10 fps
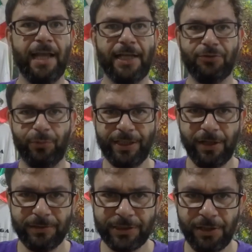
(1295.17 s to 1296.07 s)
As we
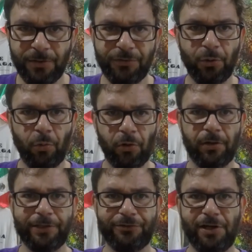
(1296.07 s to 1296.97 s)
all know, the
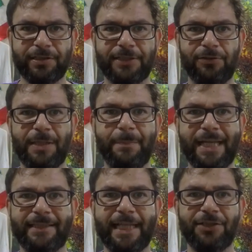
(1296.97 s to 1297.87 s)
war on drugs has only
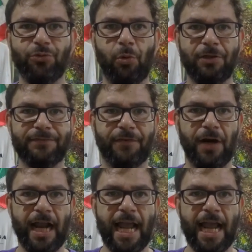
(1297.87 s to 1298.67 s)
made things worse for